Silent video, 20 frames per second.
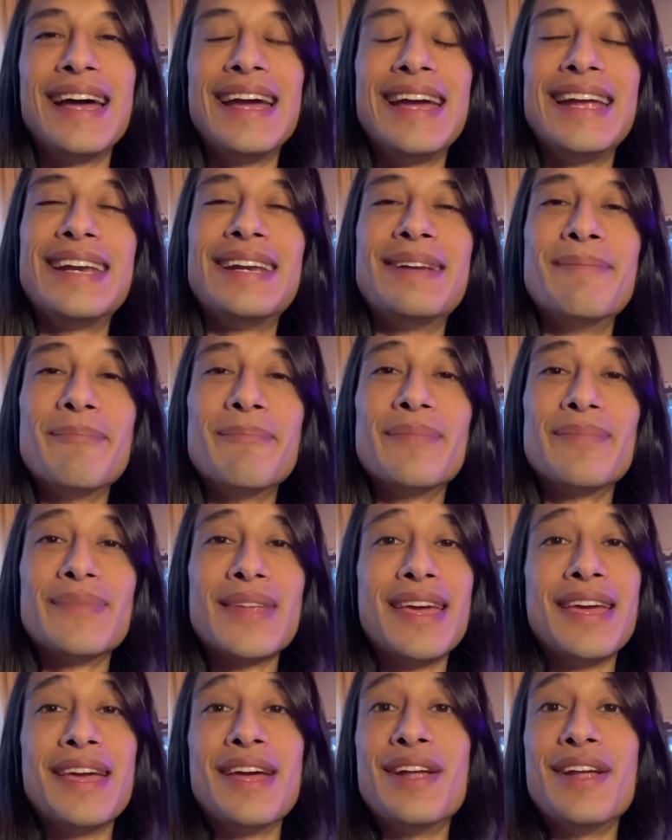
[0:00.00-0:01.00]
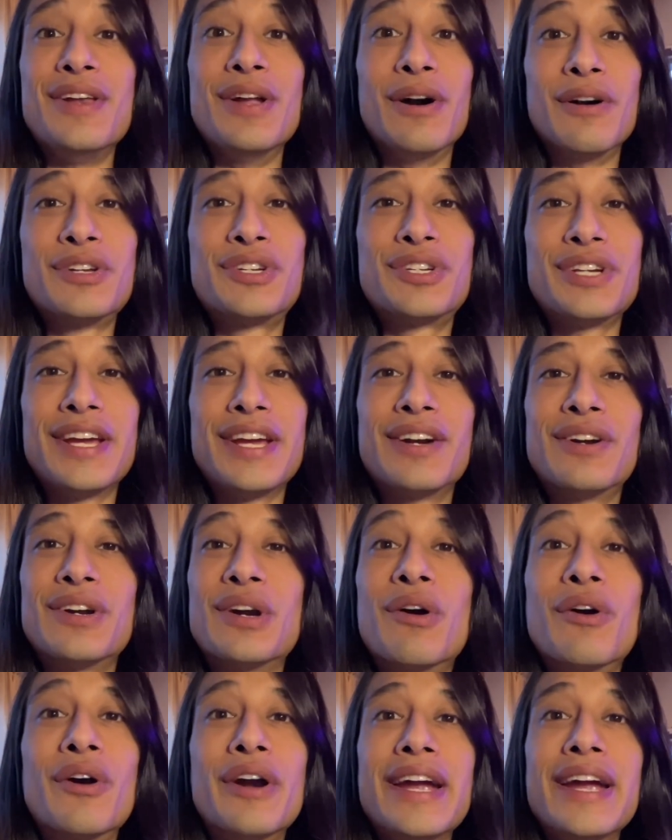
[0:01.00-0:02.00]
And no shade or
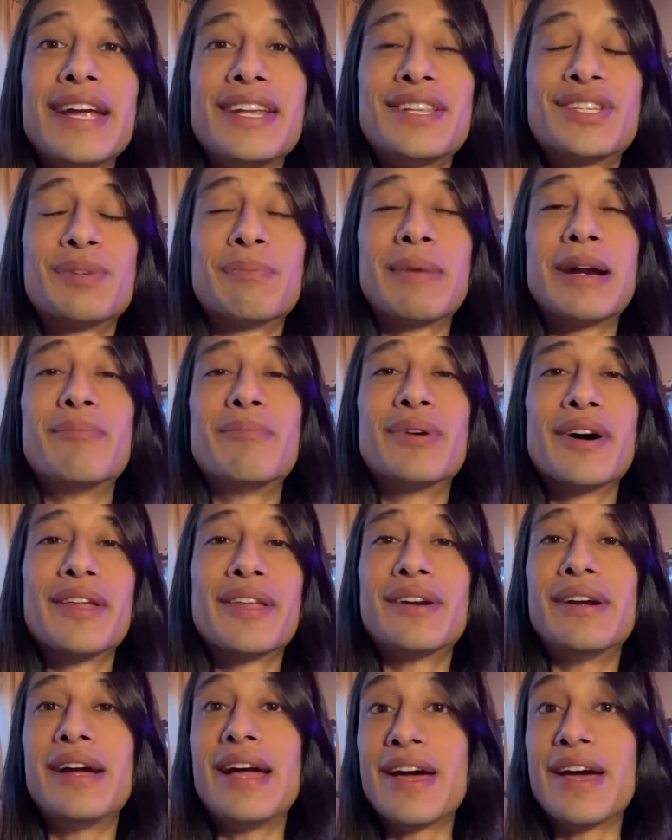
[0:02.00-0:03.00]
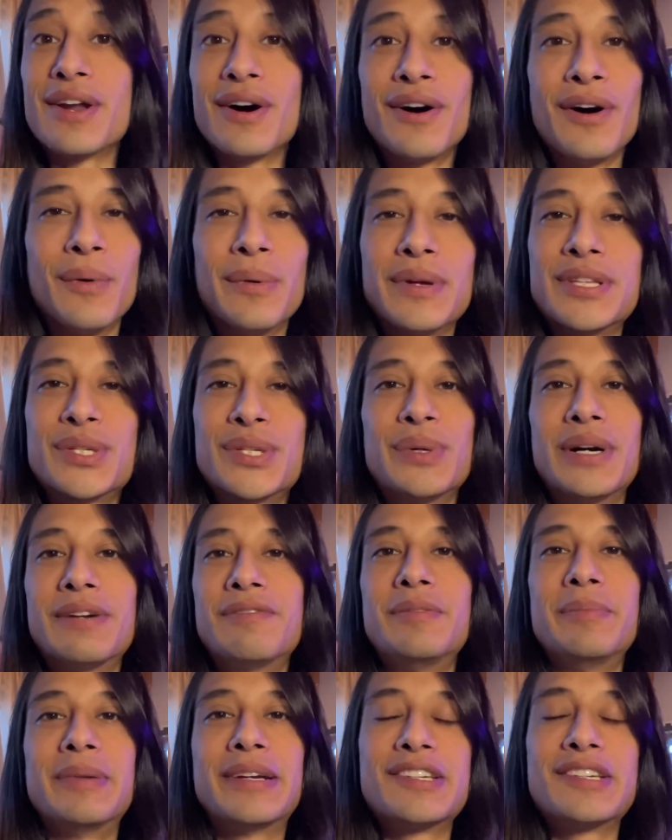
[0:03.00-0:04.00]
no hate to my brother at all
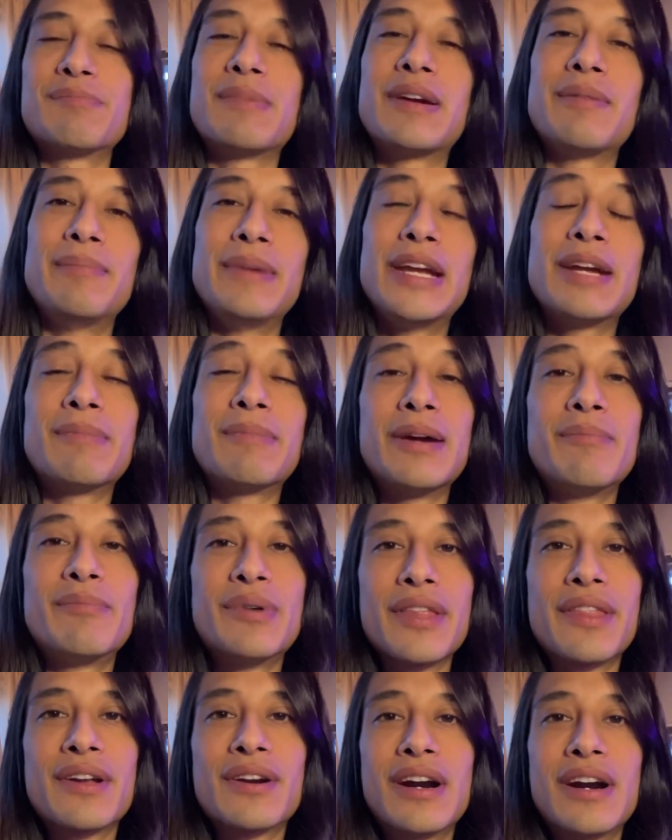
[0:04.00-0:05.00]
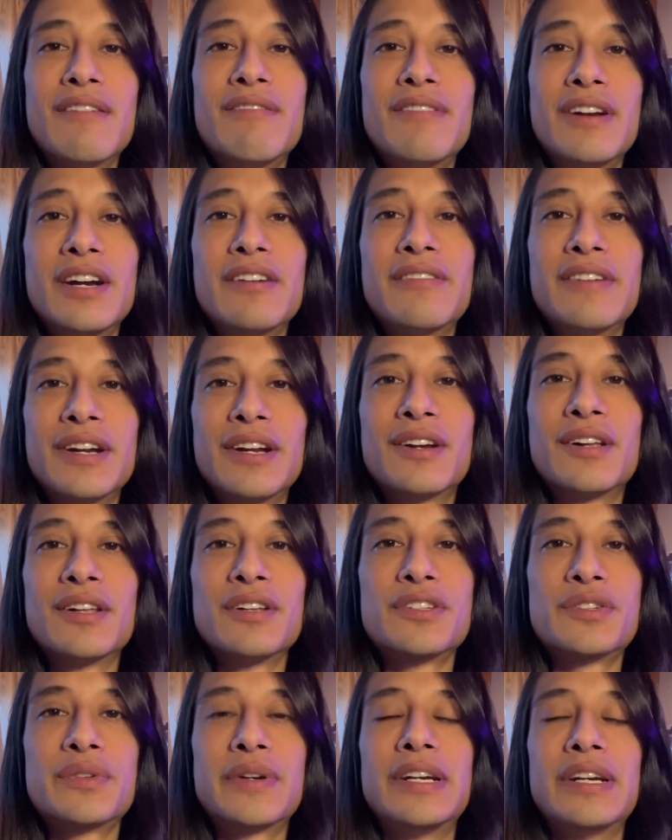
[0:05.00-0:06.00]
whatsoever, because me and my brother are very, very
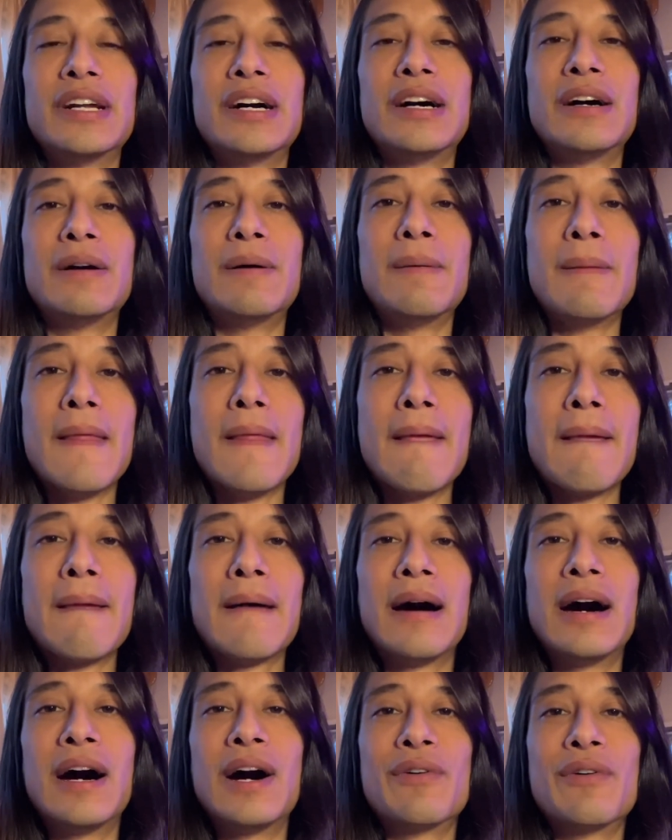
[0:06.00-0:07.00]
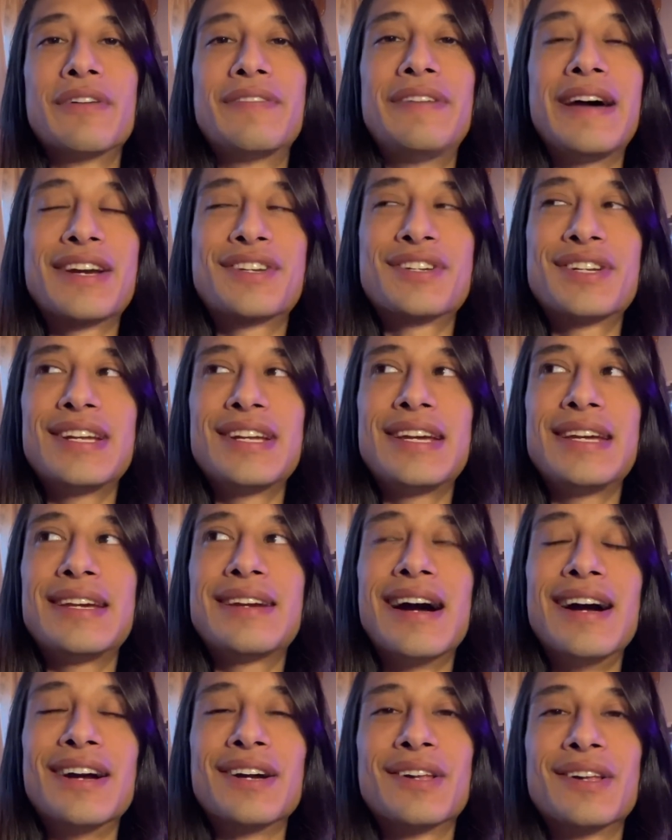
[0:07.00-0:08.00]
close right now. We've actually
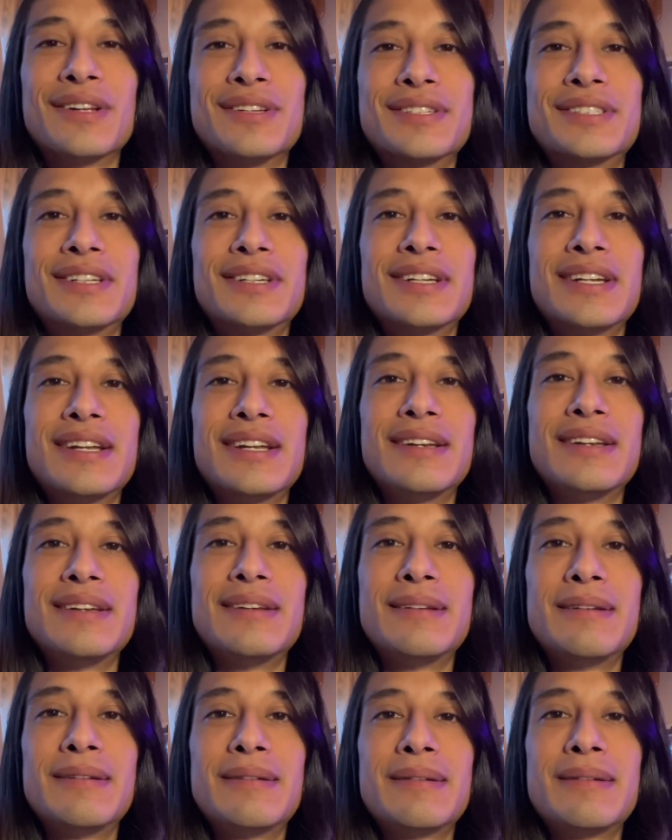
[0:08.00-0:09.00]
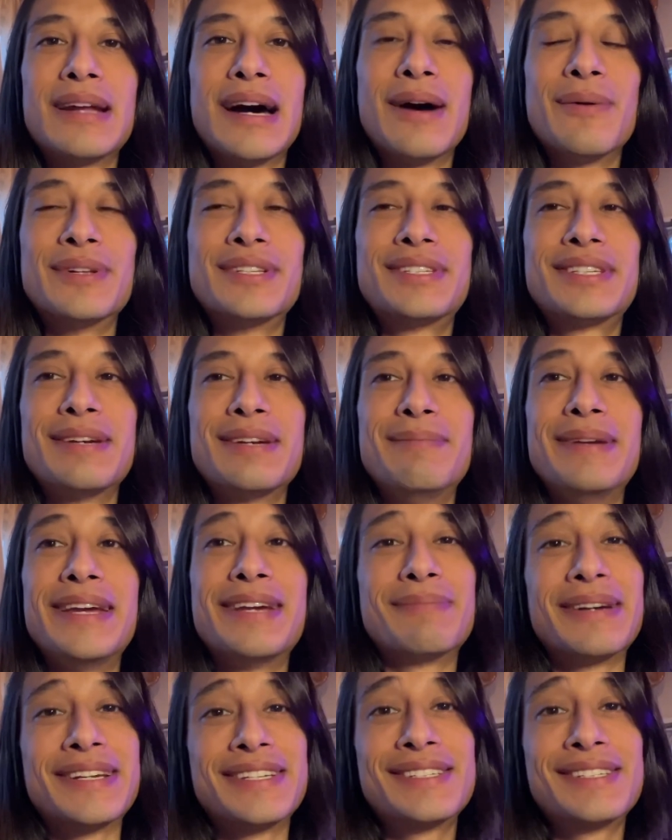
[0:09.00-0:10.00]
gotten closer than I would say me
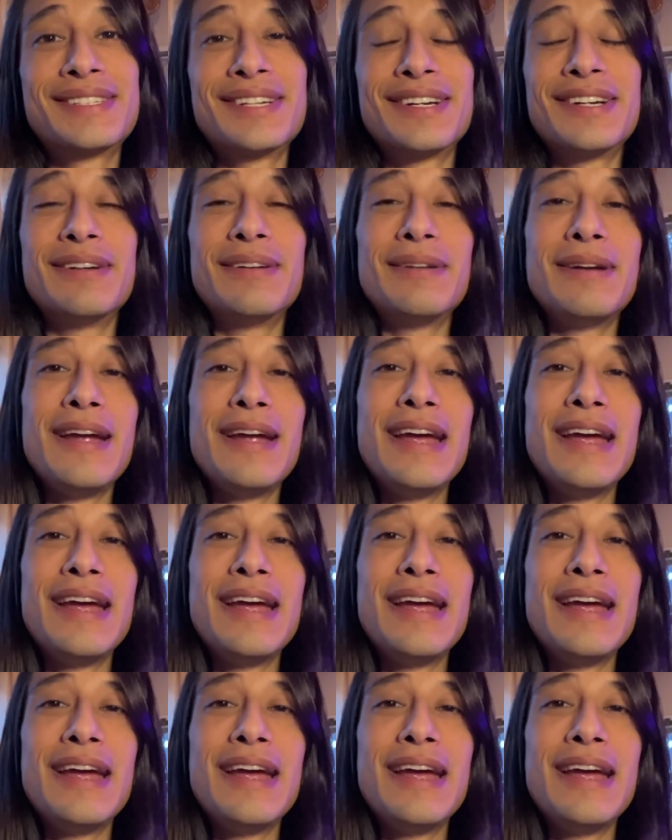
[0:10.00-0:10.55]
and my sister.